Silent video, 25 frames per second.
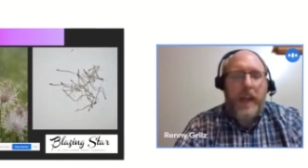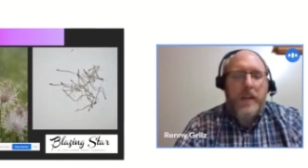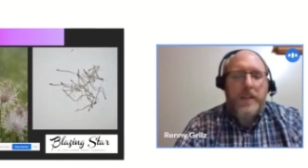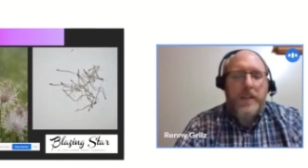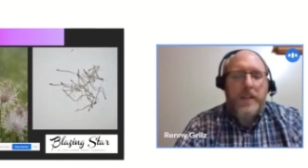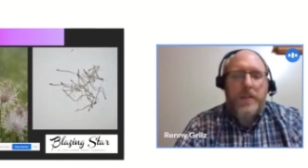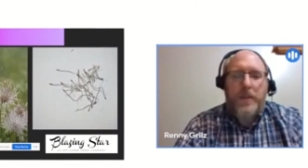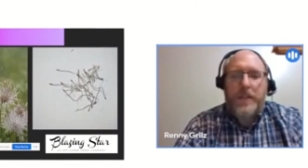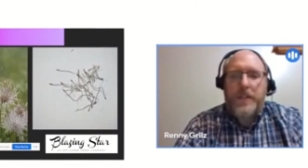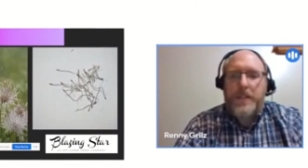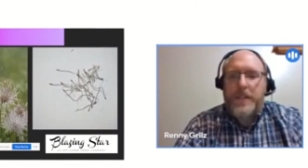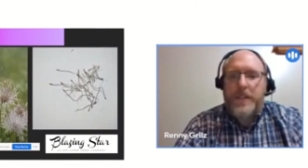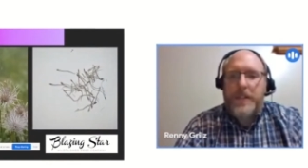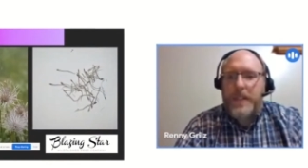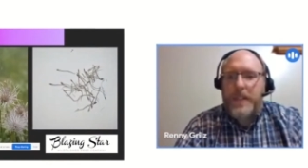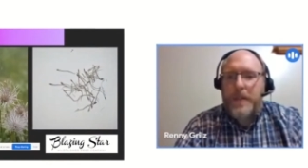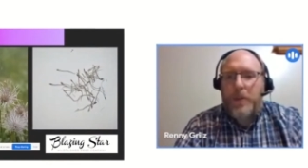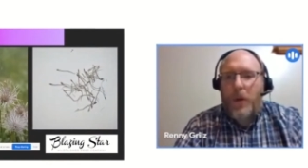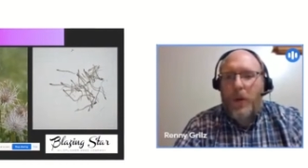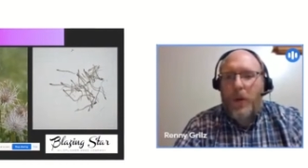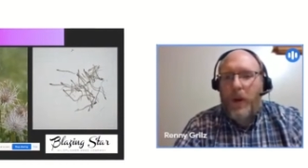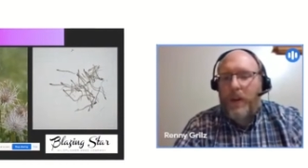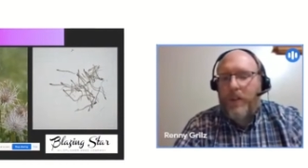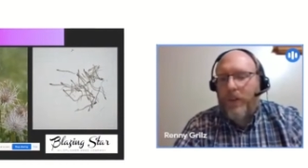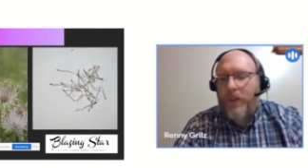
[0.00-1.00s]
So this is the
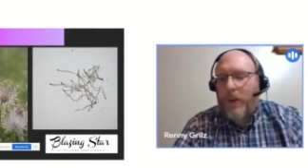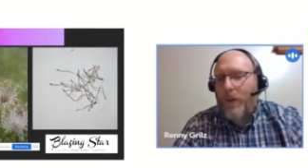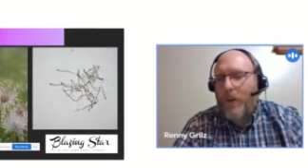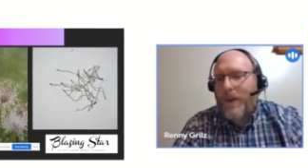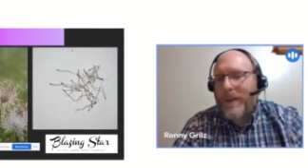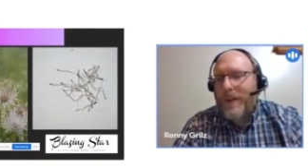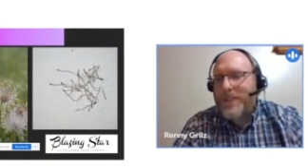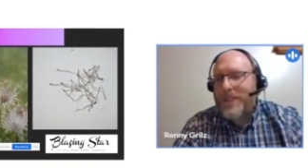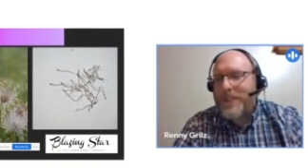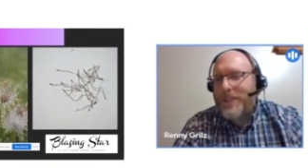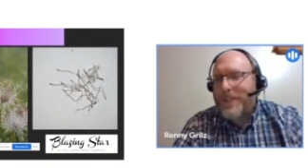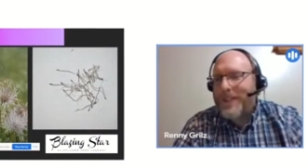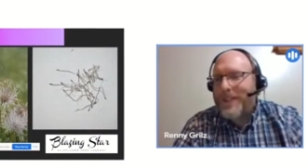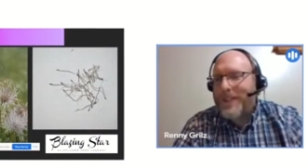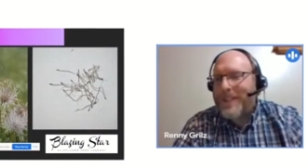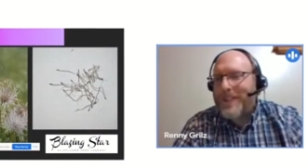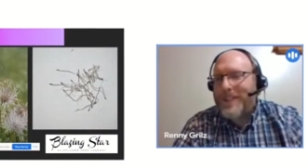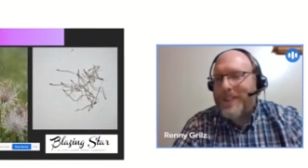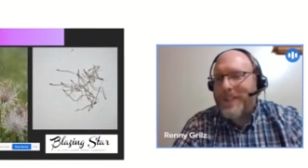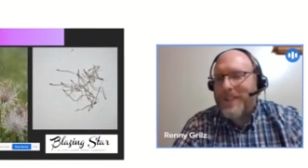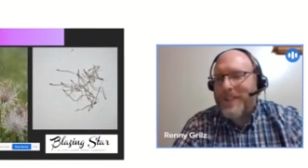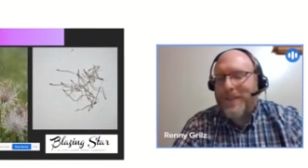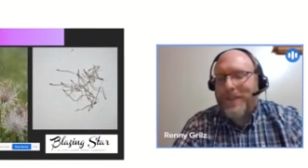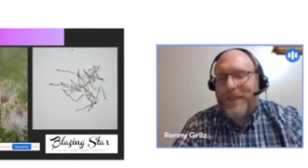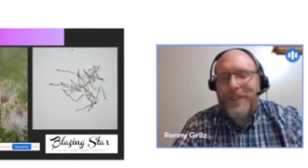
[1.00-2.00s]
Prairie Crocus. So this
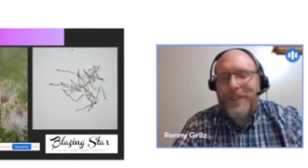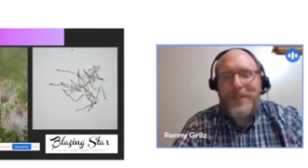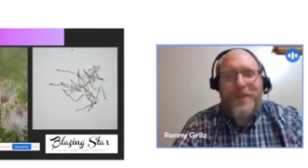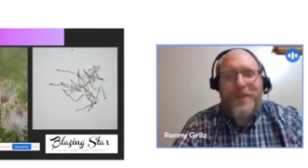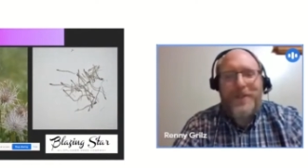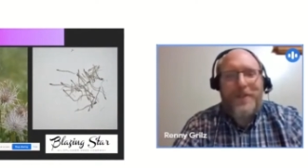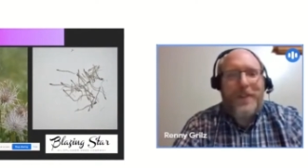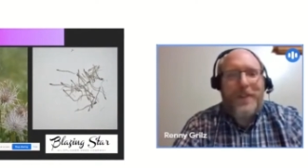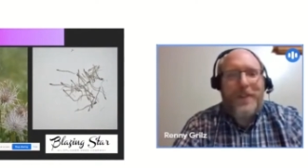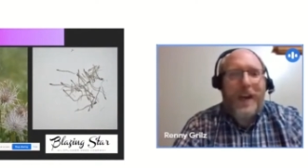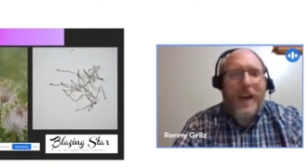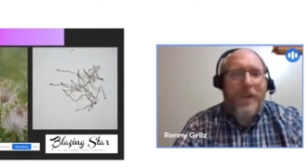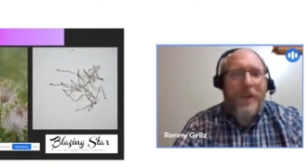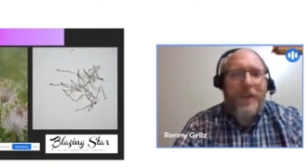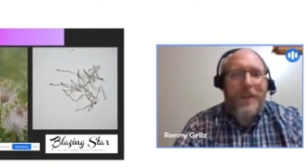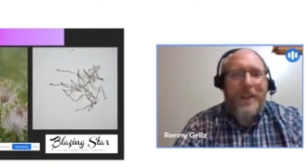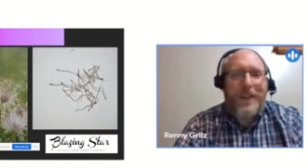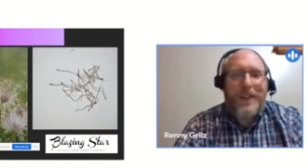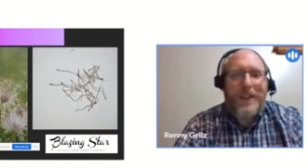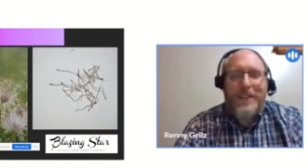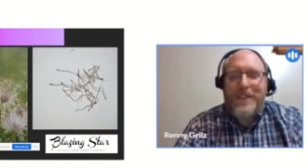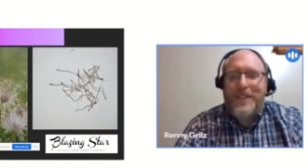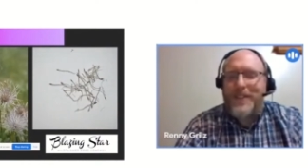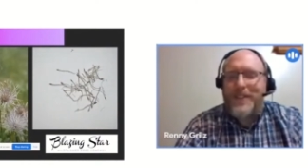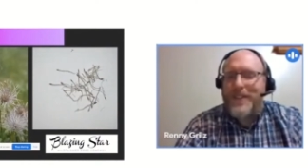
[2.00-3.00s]
is the first flower
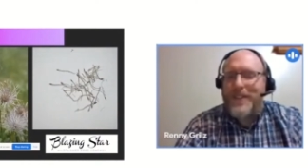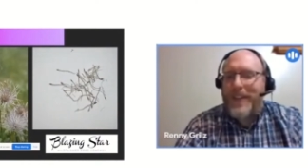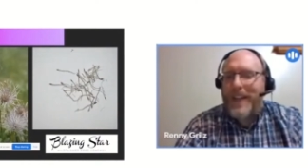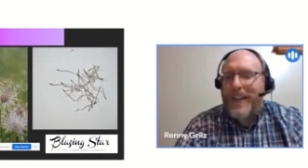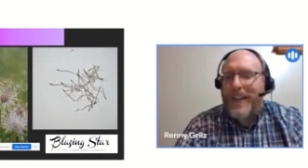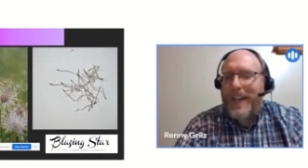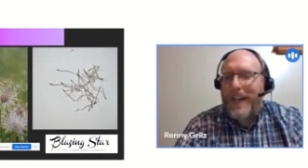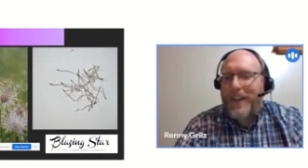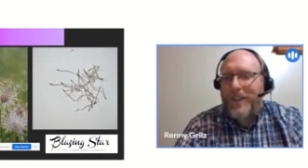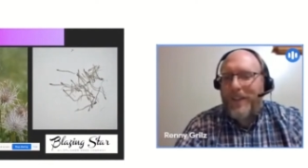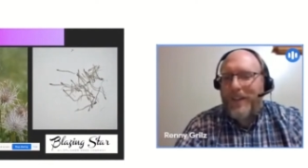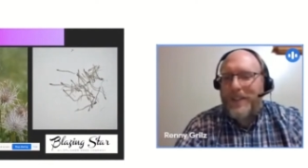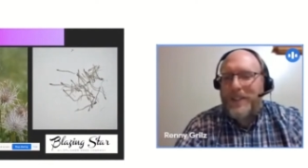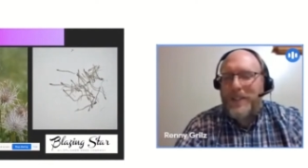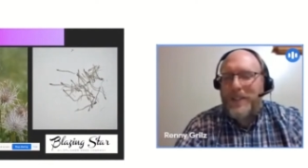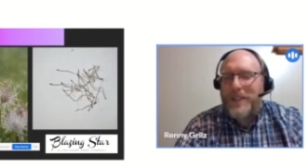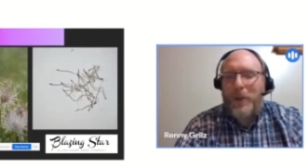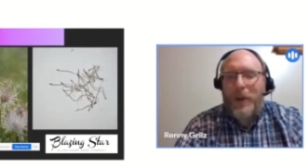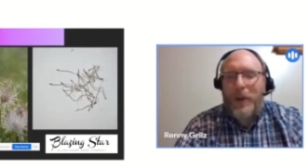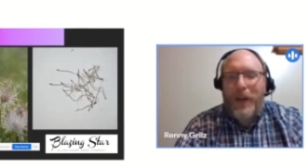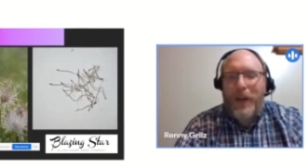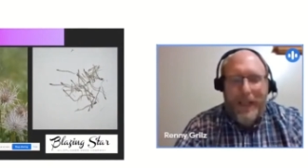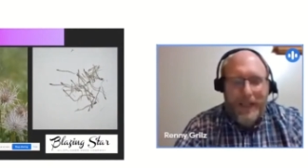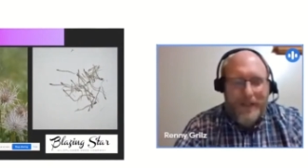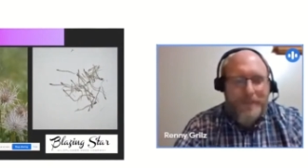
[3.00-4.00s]
that's seen every
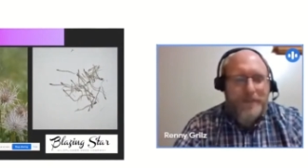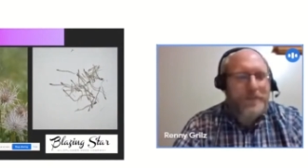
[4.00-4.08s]
spring.